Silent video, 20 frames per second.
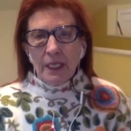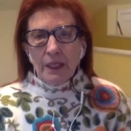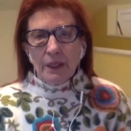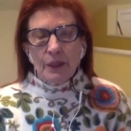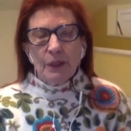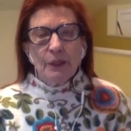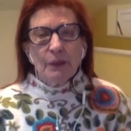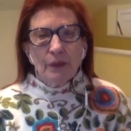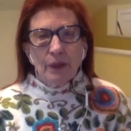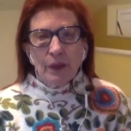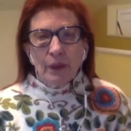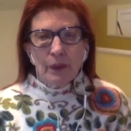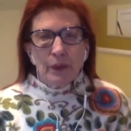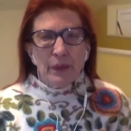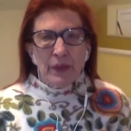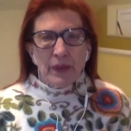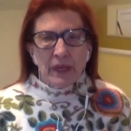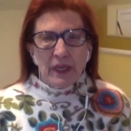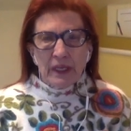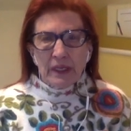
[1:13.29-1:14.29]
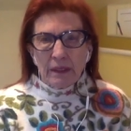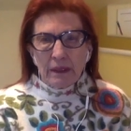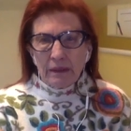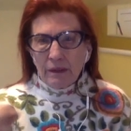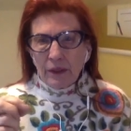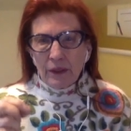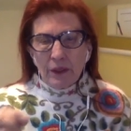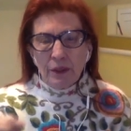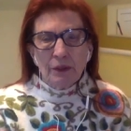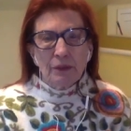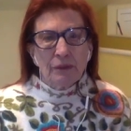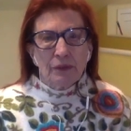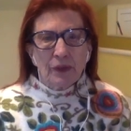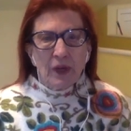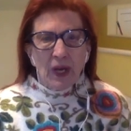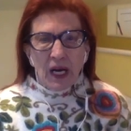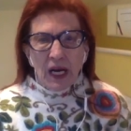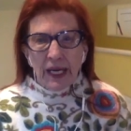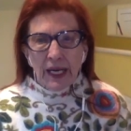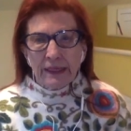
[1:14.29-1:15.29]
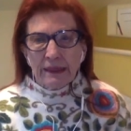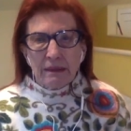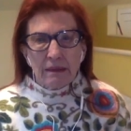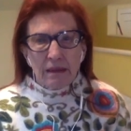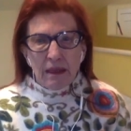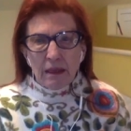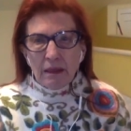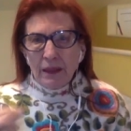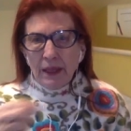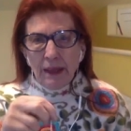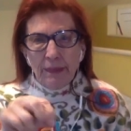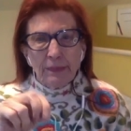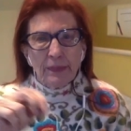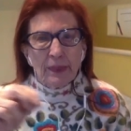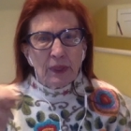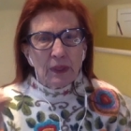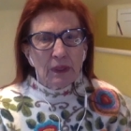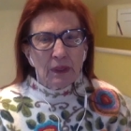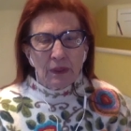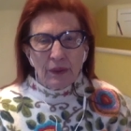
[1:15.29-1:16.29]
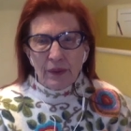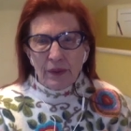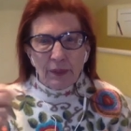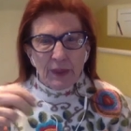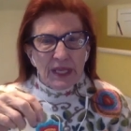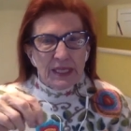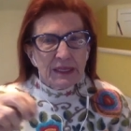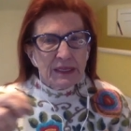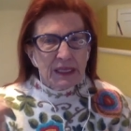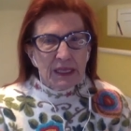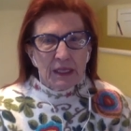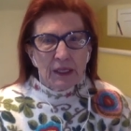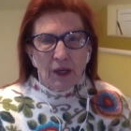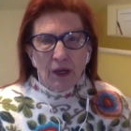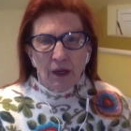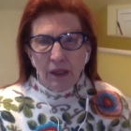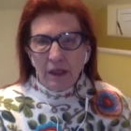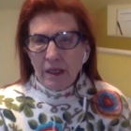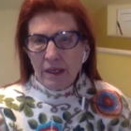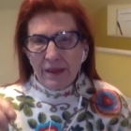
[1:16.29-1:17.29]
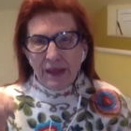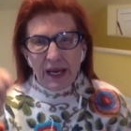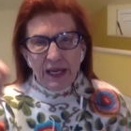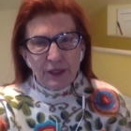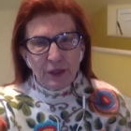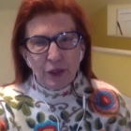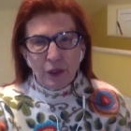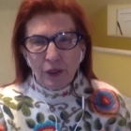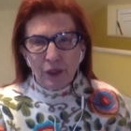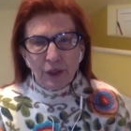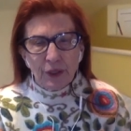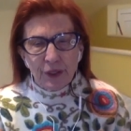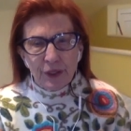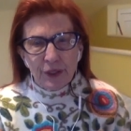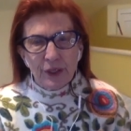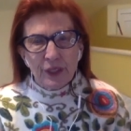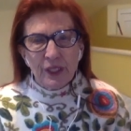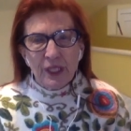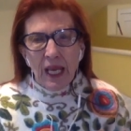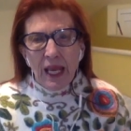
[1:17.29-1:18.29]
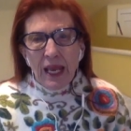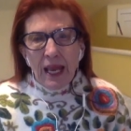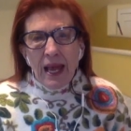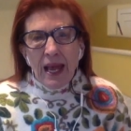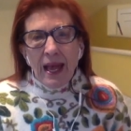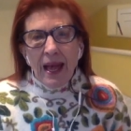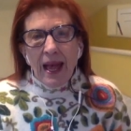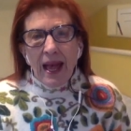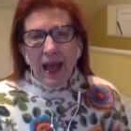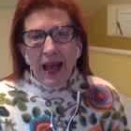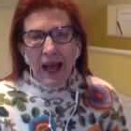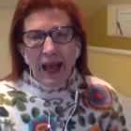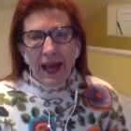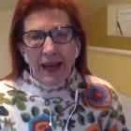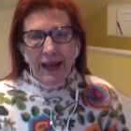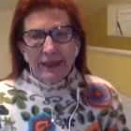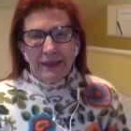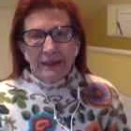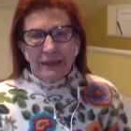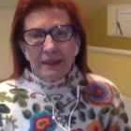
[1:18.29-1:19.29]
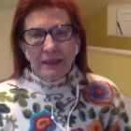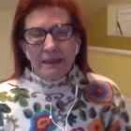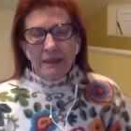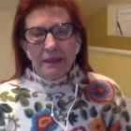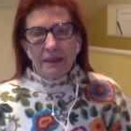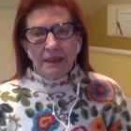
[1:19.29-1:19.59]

You know that you've got the thimble or the racing car, that's yours. And